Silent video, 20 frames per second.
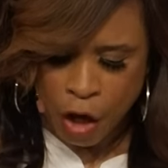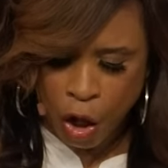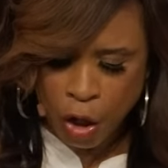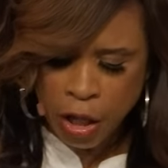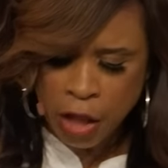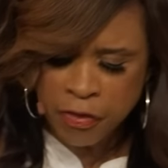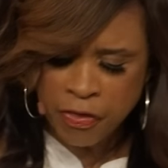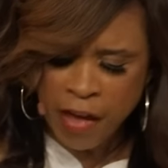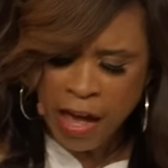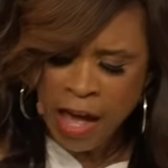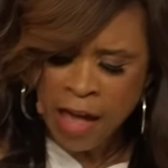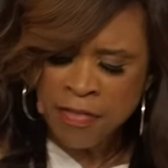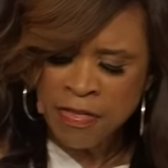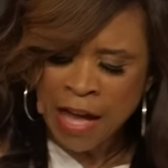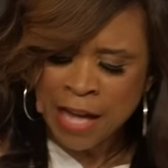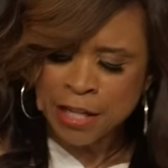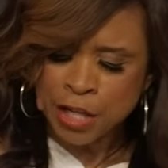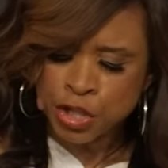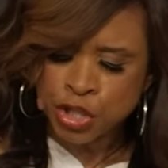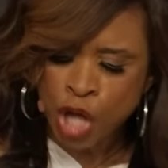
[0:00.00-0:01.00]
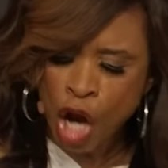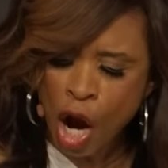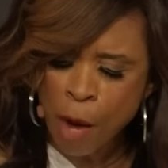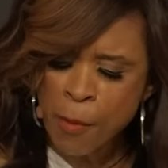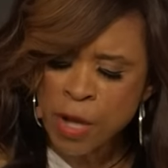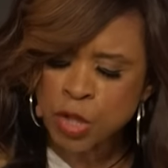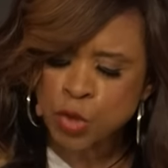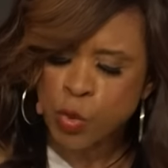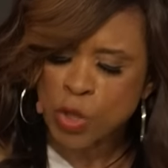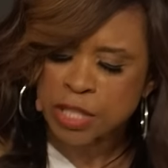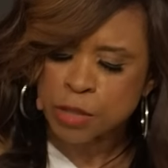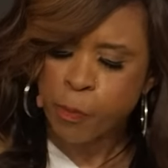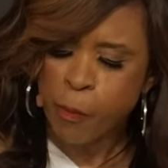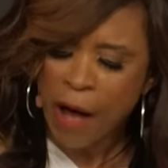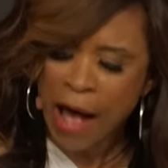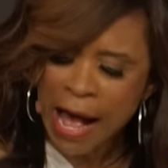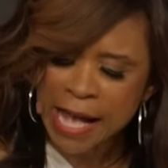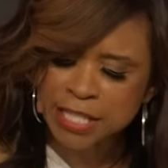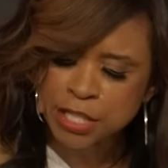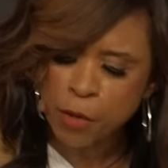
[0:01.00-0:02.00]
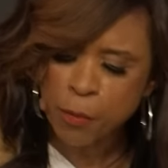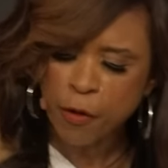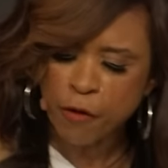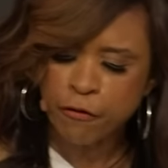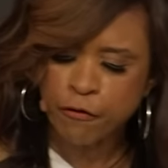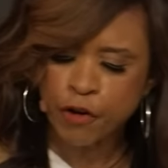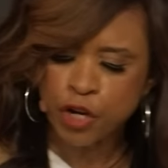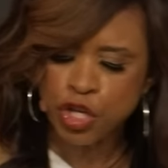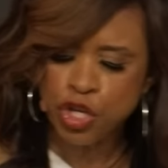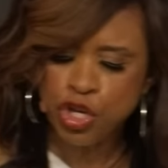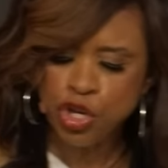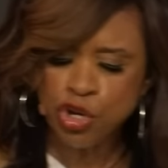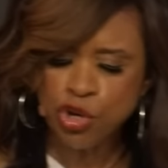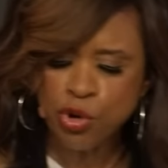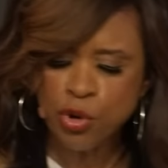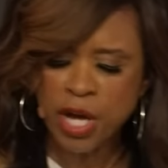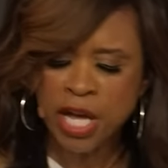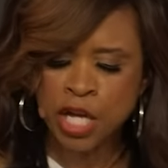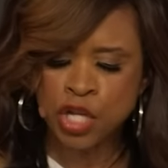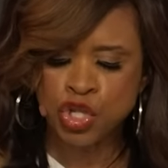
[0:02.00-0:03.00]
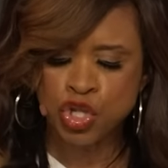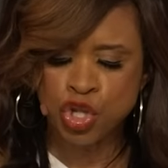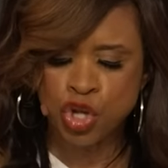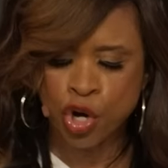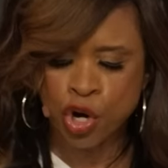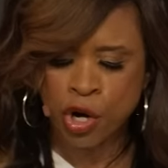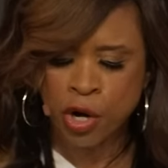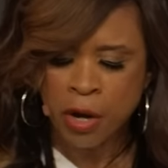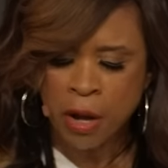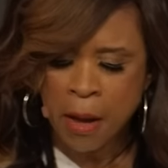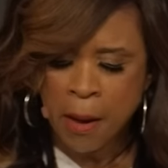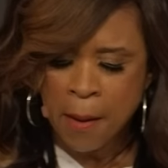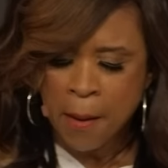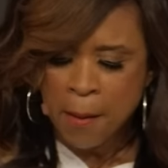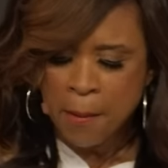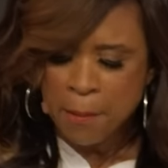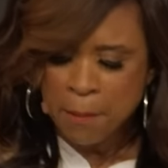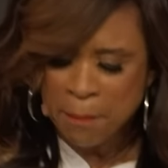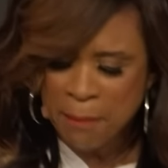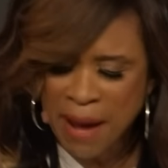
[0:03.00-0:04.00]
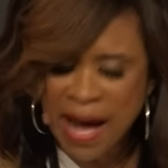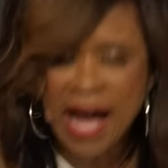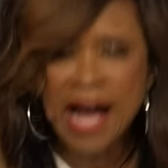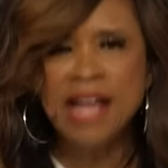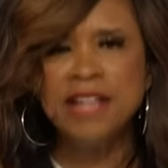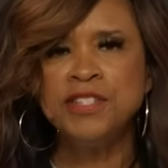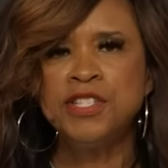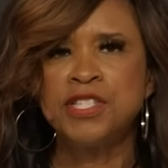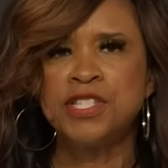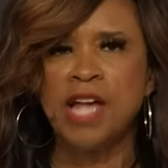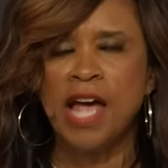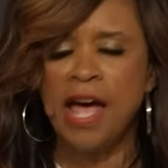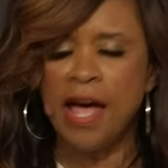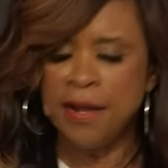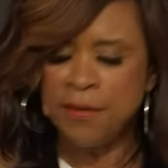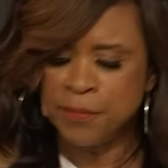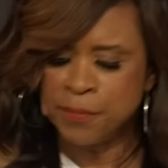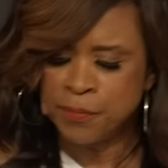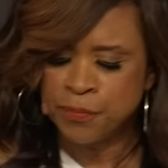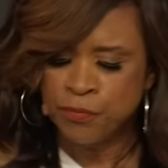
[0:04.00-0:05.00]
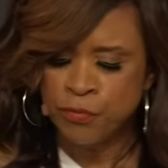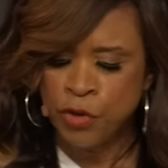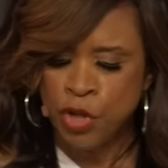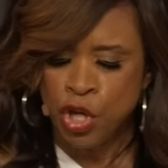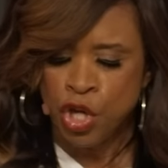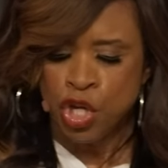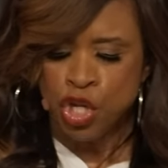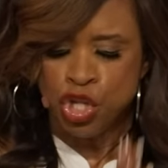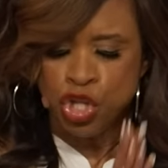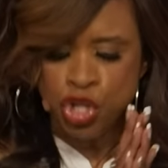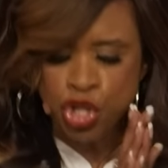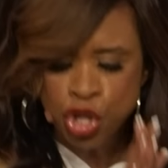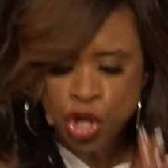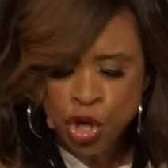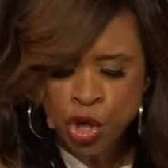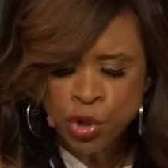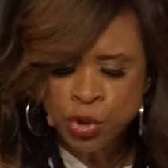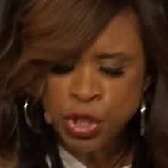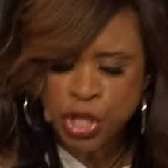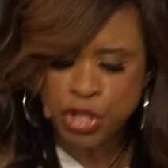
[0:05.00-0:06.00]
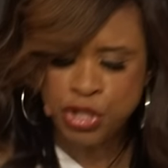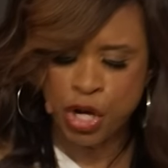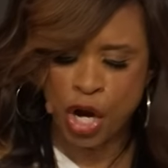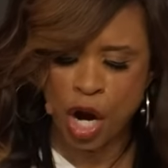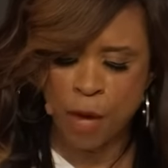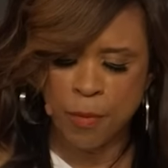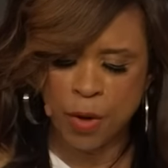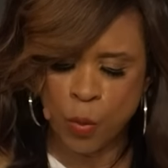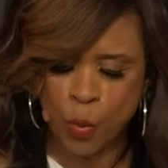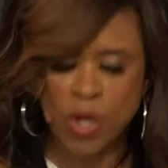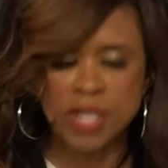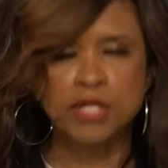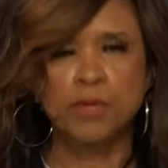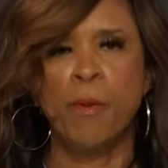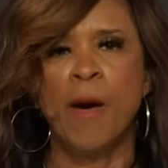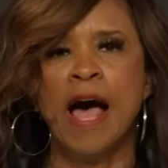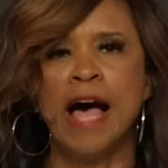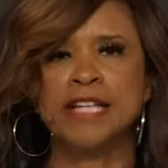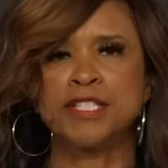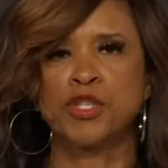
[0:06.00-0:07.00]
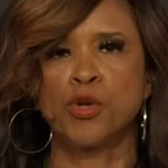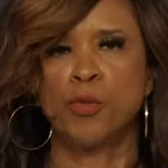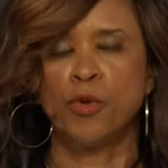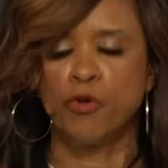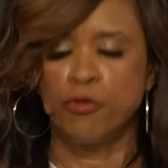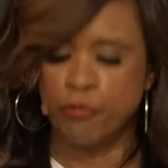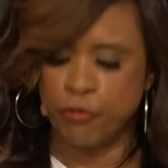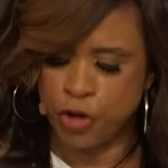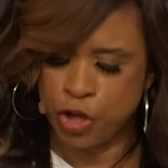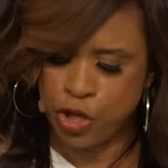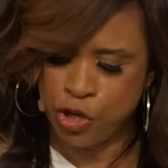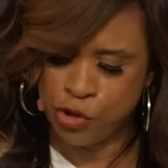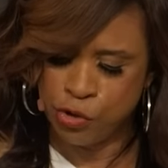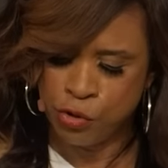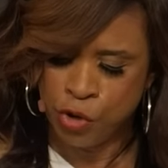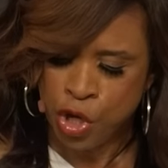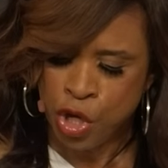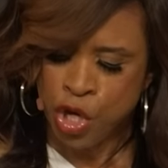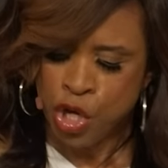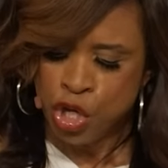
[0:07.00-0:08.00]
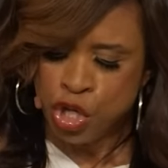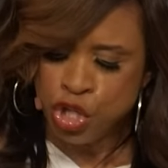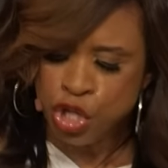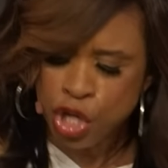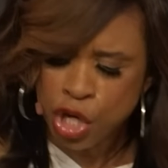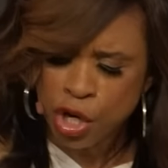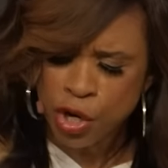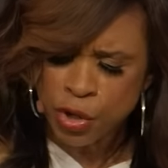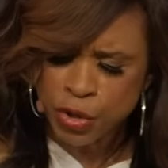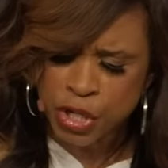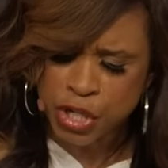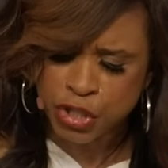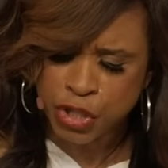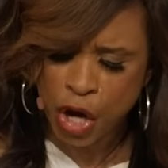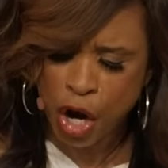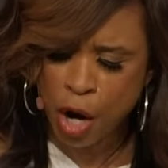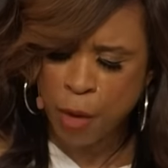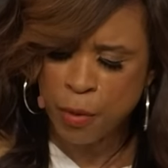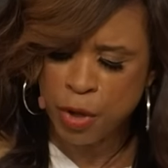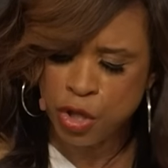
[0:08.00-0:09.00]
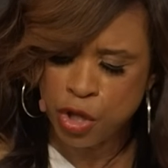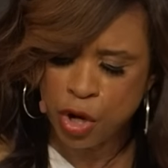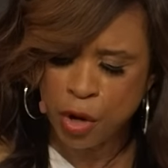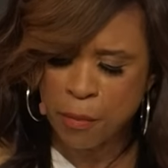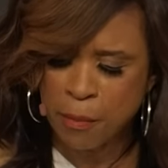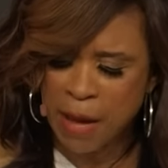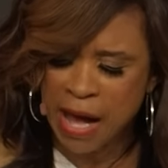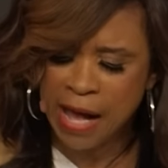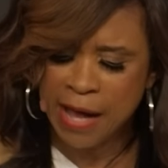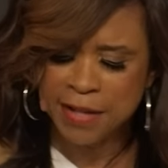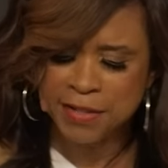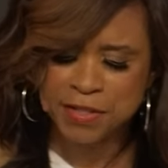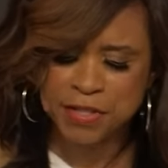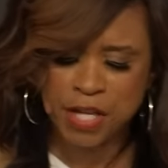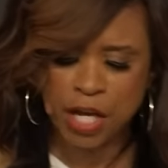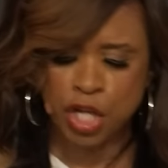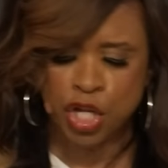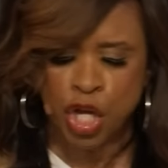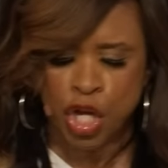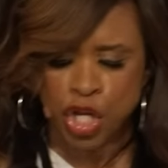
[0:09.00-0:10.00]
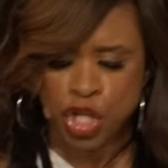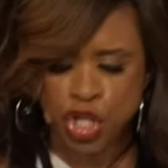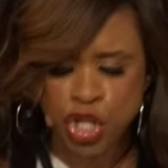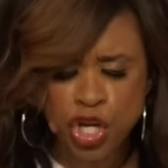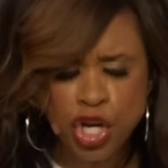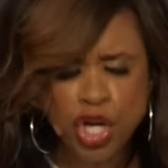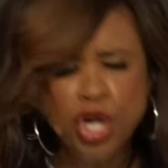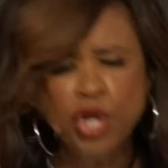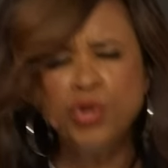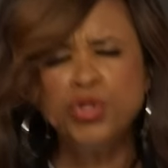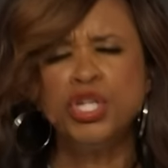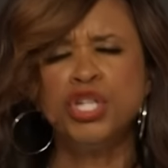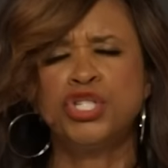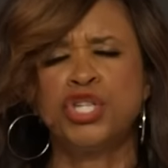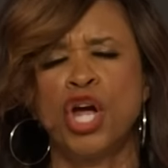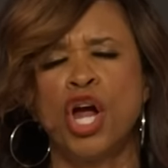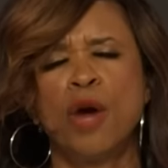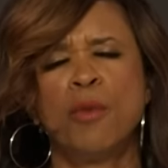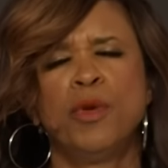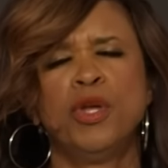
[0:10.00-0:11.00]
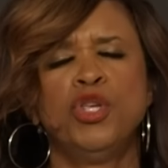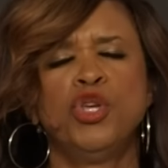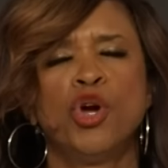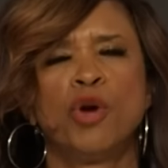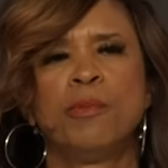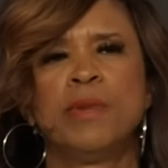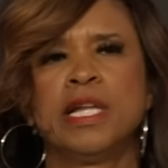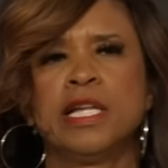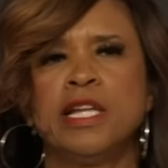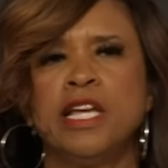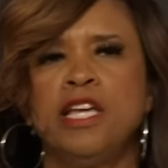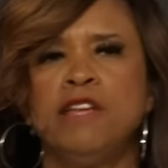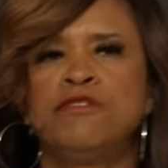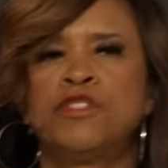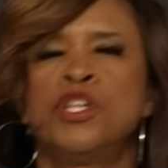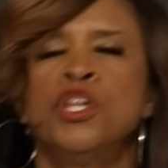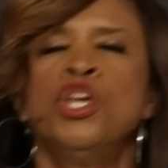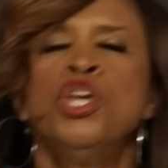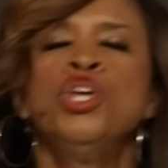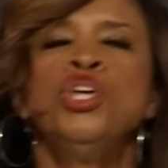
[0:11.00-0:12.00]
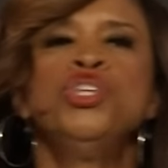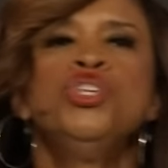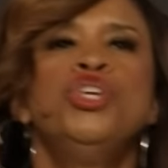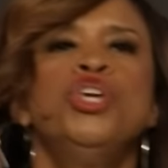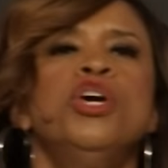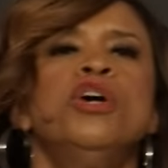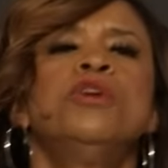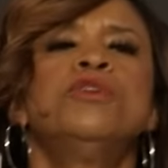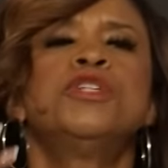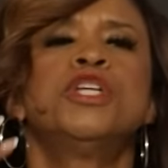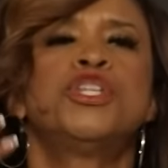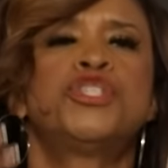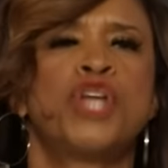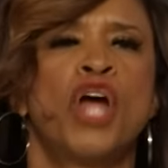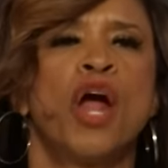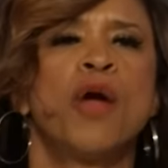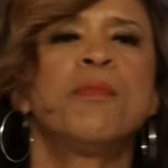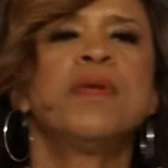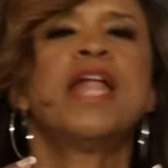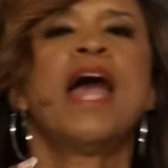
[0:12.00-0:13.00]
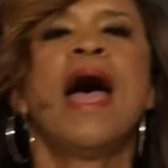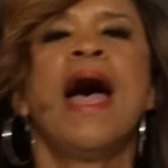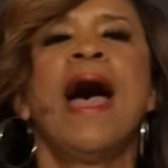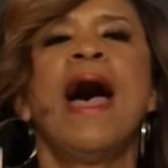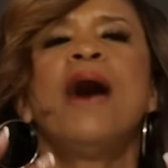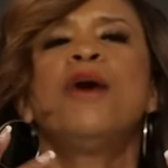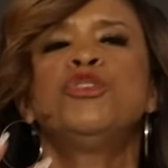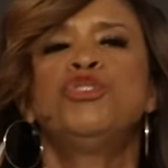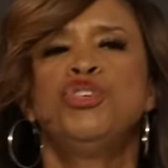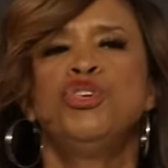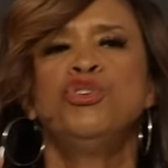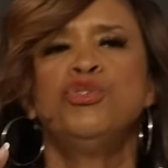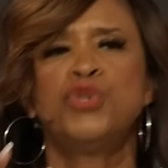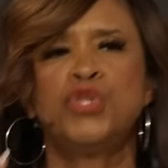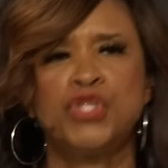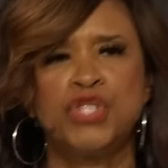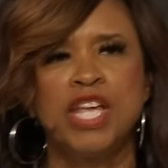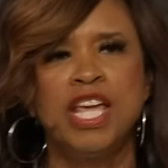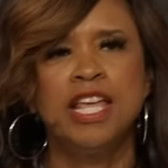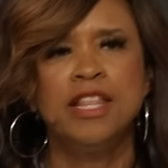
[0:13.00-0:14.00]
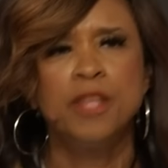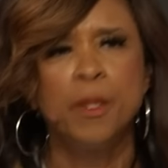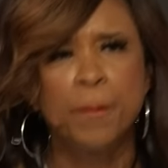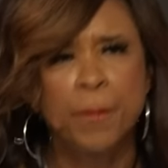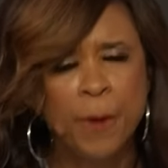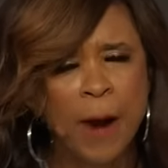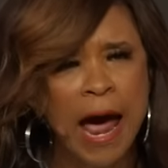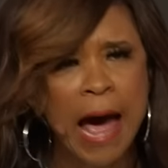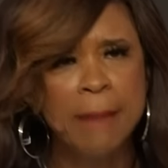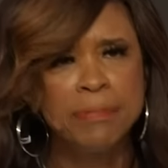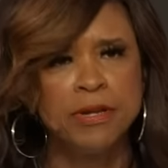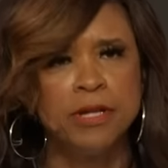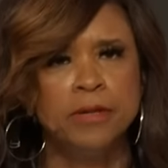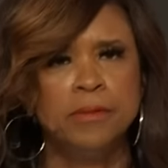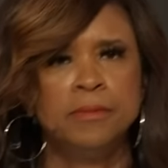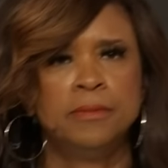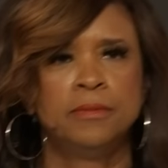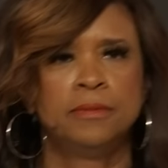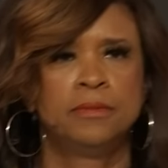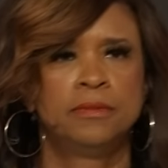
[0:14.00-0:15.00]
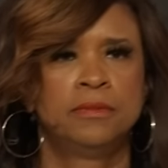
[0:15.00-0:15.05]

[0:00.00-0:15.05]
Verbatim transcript: The only thing that determines what's possible for you is your mindset. You determine what's possible for you. You determine your mindset. You determine your beliefs. You determine how you see the problem.